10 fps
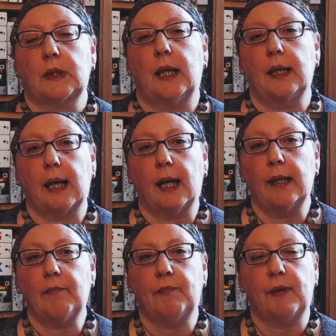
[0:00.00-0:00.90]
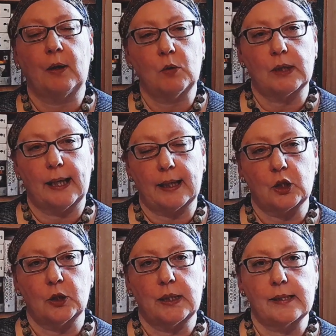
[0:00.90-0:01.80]
And I found
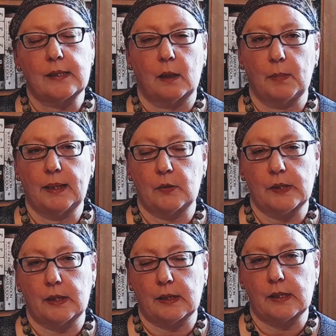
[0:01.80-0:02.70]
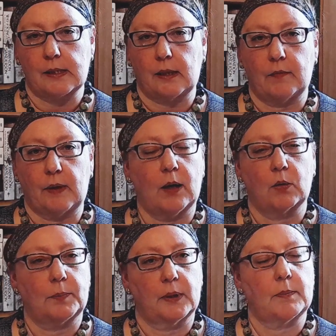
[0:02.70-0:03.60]
actually some interesting stuff
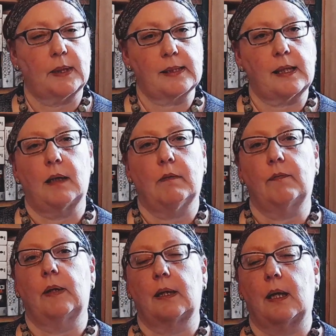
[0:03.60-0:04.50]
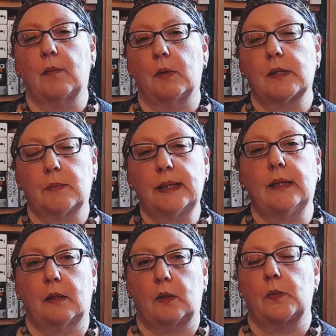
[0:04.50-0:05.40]
out about myself when I was
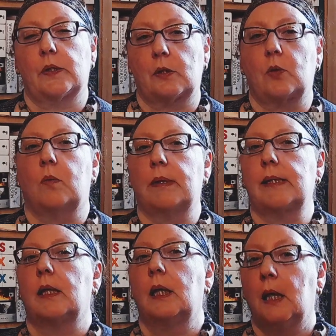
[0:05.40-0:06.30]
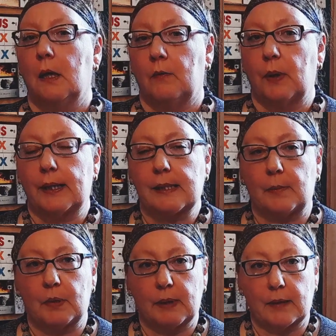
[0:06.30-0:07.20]
reading those stories. For
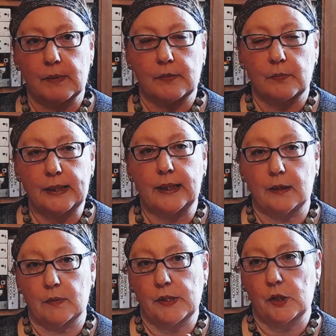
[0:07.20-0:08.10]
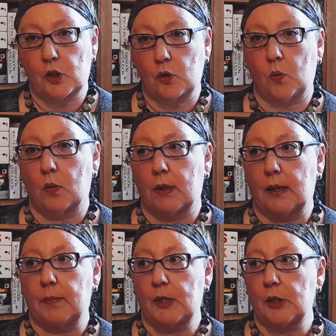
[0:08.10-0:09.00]
example, when I was reading
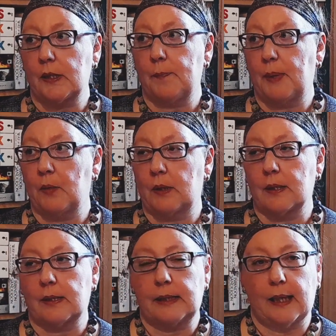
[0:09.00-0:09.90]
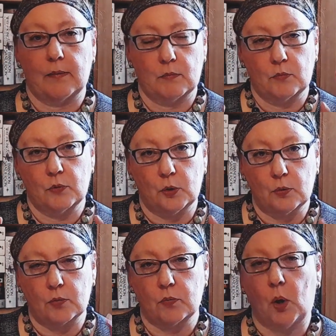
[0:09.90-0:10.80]
Restorer, which is about this, yeah,
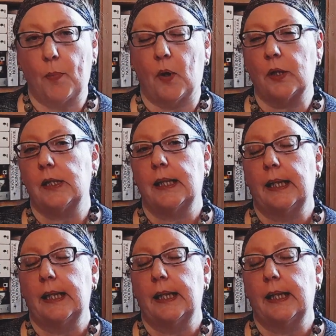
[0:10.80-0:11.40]
rogue robot,